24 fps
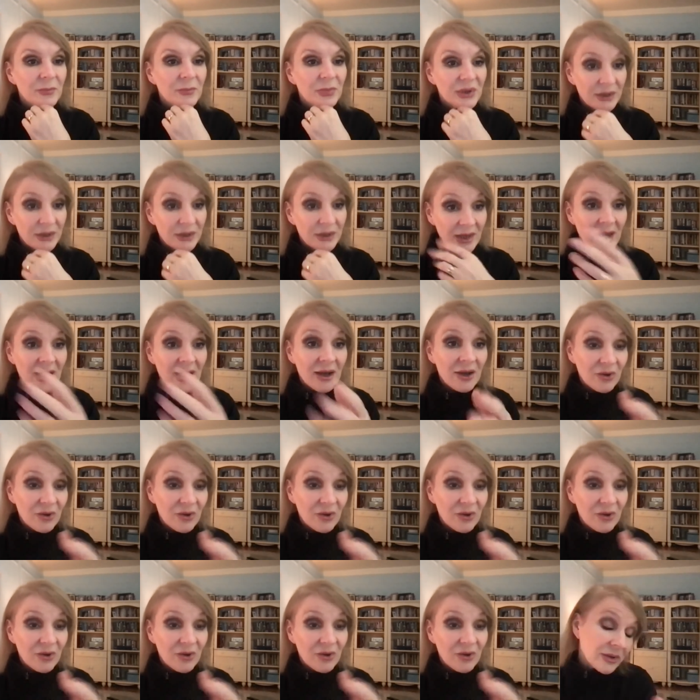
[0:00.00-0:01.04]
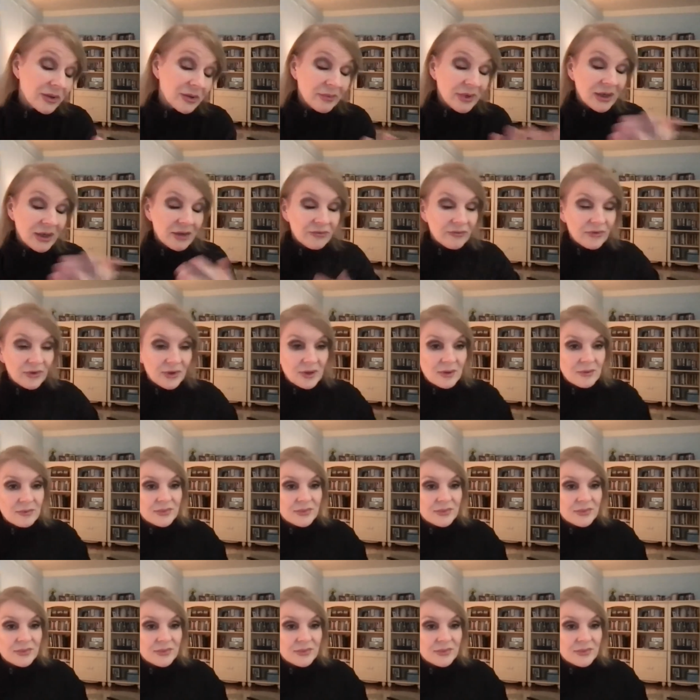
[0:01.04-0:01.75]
But now they give you the money for them.